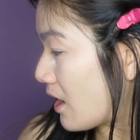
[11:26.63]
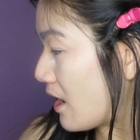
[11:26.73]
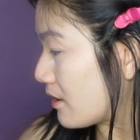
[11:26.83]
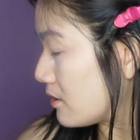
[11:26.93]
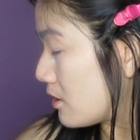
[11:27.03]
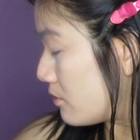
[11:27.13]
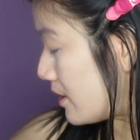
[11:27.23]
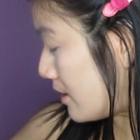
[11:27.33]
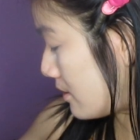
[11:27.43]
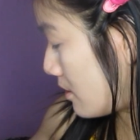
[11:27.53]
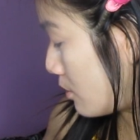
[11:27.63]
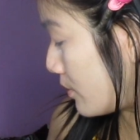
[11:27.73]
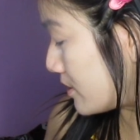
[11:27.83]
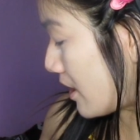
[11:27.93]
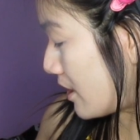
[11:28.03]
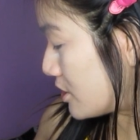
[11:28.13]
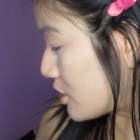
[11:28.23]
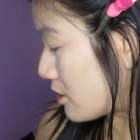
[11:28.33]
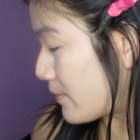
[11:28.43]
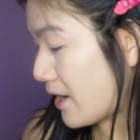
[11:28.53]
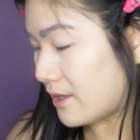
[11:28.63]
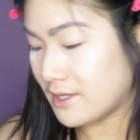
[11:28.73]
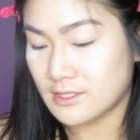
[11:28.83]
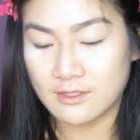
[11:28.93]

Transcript: I'm going to go in with the eyeshadow palette.